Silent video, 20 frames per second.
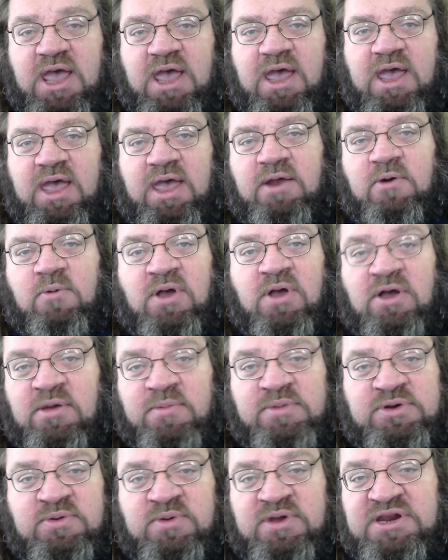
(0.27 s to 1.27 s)
and
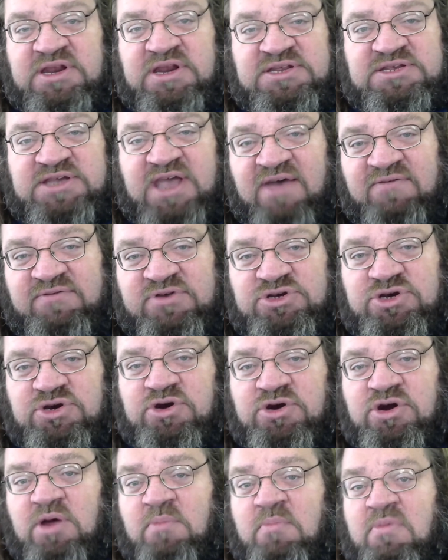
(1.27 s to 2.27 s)
welcome to Indy
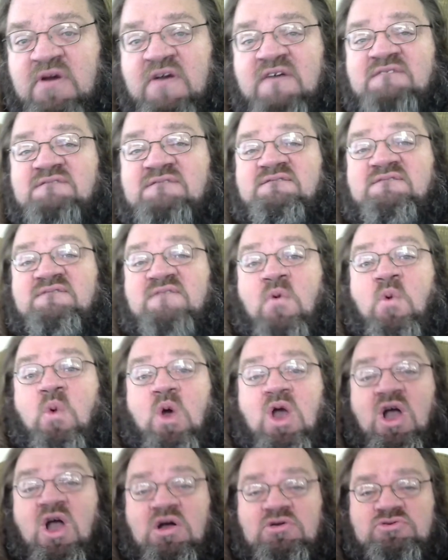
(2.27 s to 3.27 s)
Scavenger number
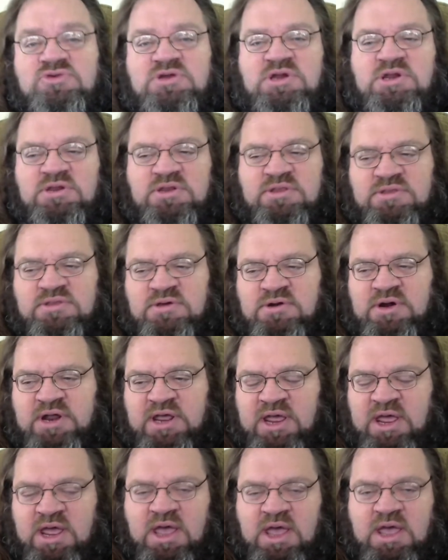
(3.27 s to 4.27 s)
four hundred
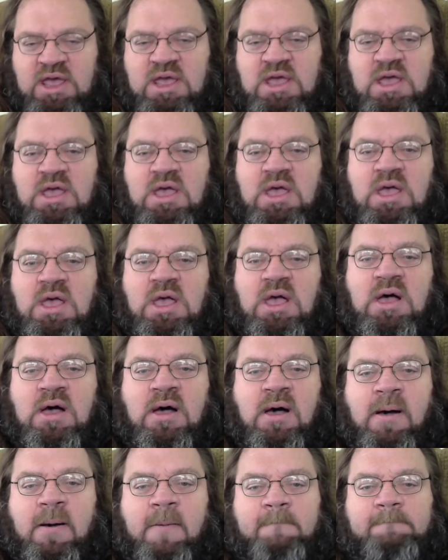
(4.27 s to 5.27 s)
thirty.
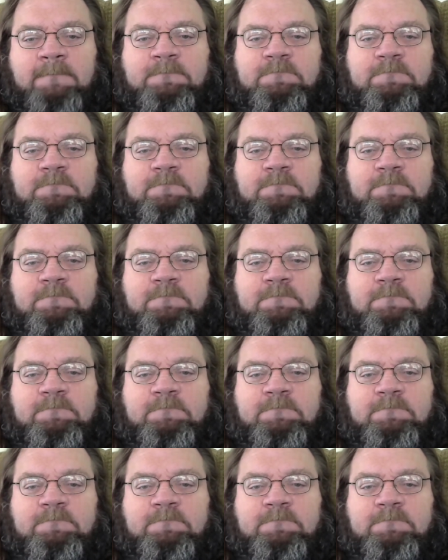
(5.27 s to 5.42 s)
Um,